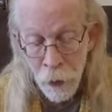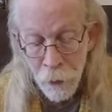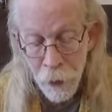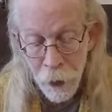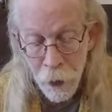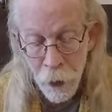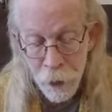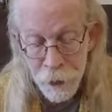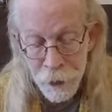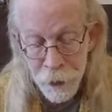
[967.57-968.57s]
There
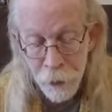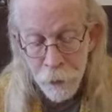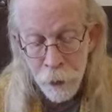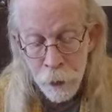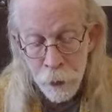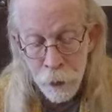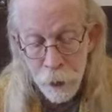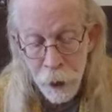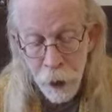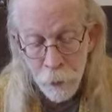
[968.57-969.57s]
are several
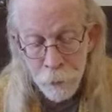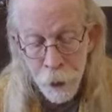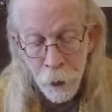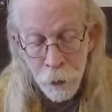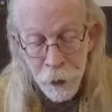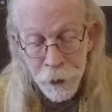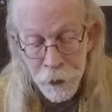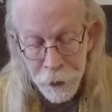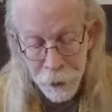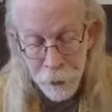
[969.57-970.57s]
components
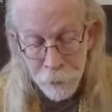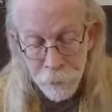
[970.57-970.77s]
here.